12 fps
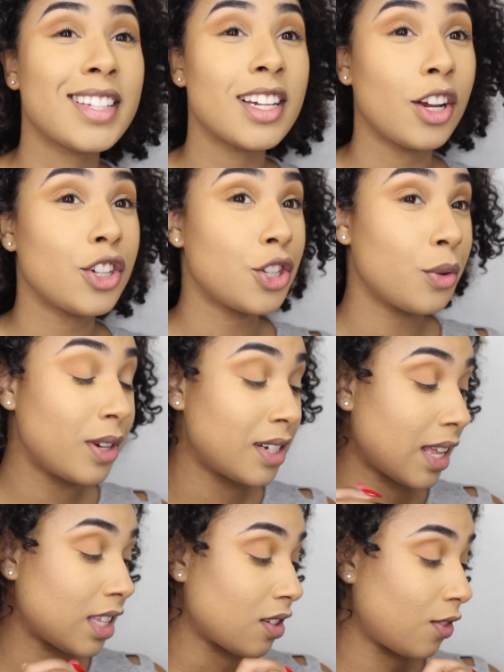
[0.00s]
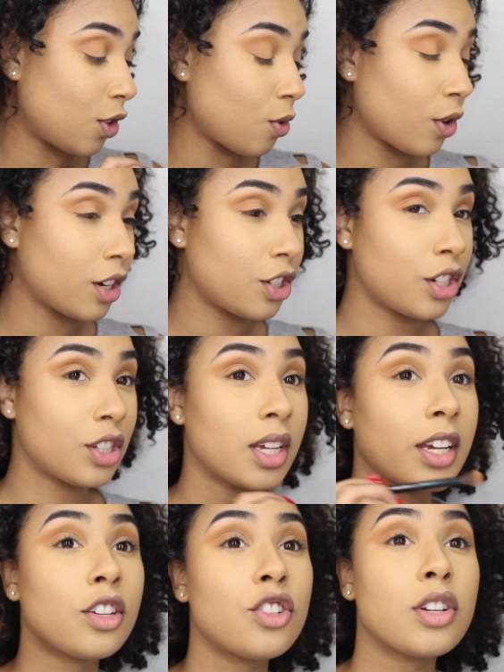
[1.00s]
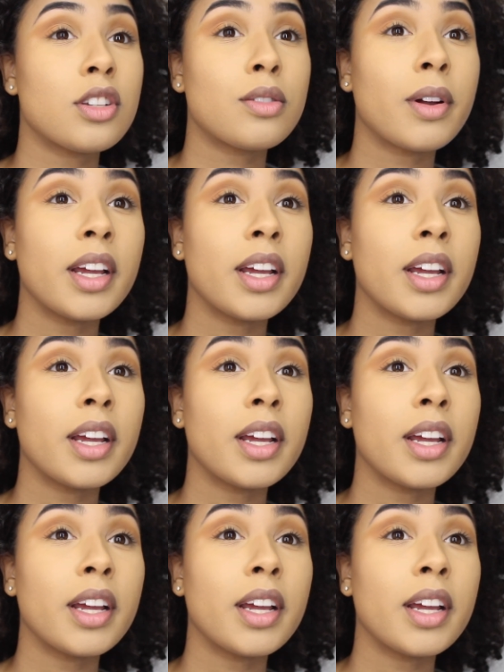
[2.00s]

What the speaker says: It's not too intense in an orange, it's like just